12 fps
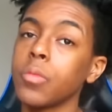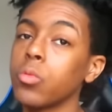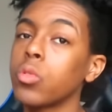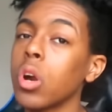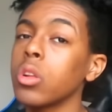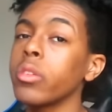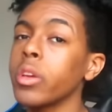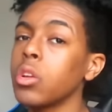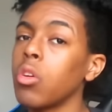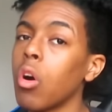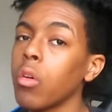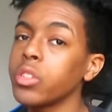if you color
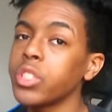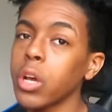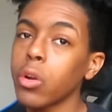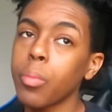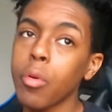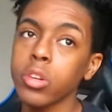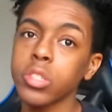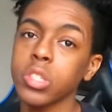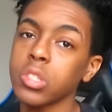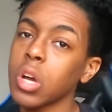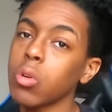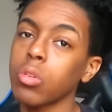in all the shadow parts,
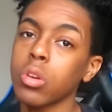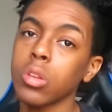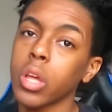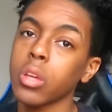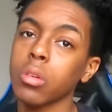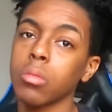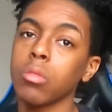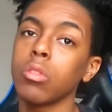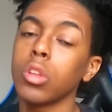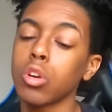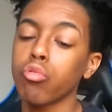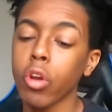it's not gonna like
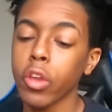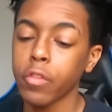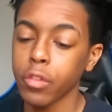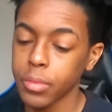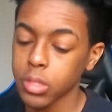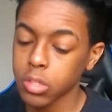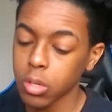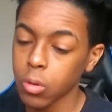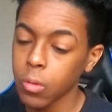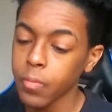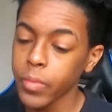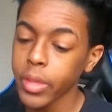look right, for me.
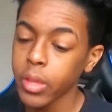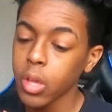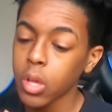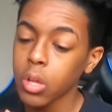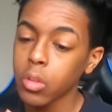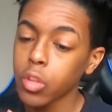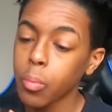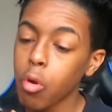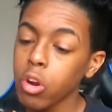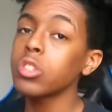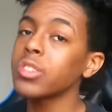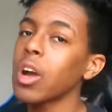So the
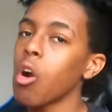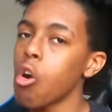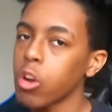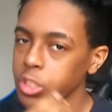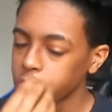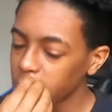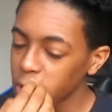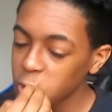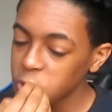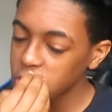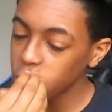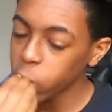parts that aren't
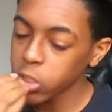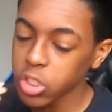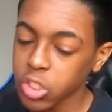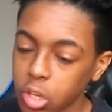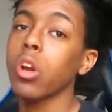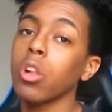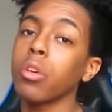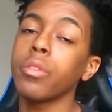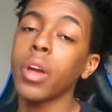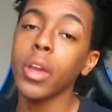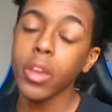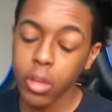shadows, you wanna just color
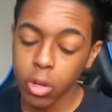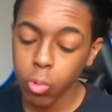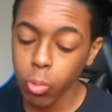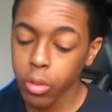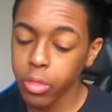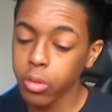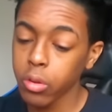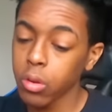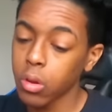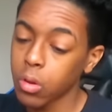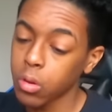that in with your